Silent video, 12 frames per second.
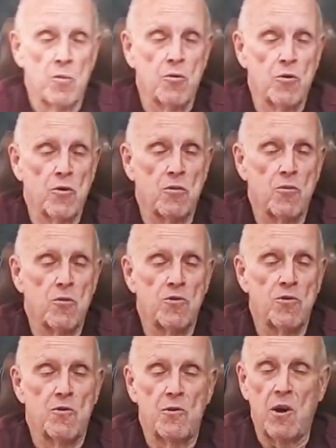prune the roots
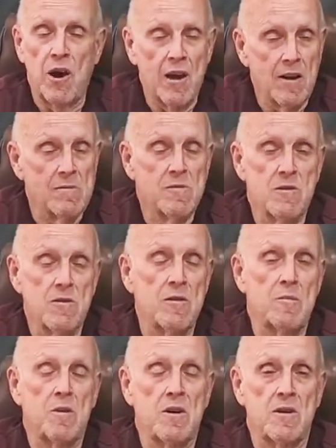if you absolutely
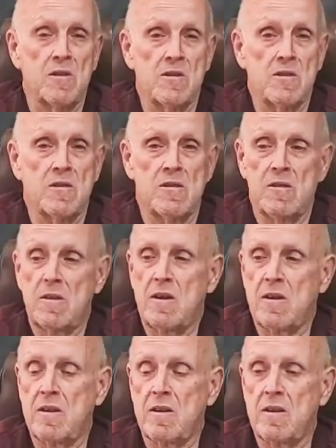must,
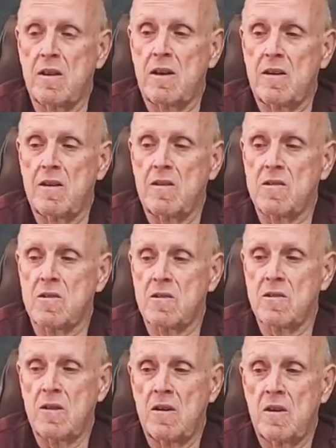and that is
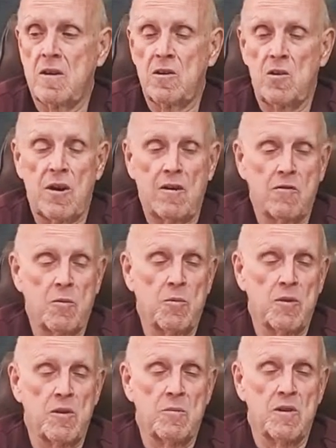you have to
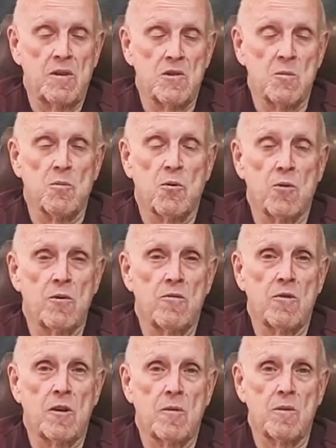put them in a support
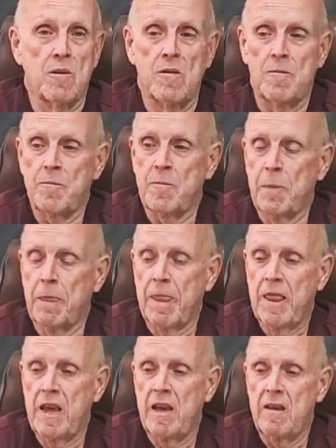environment.
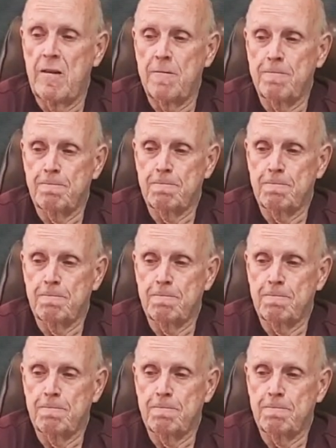They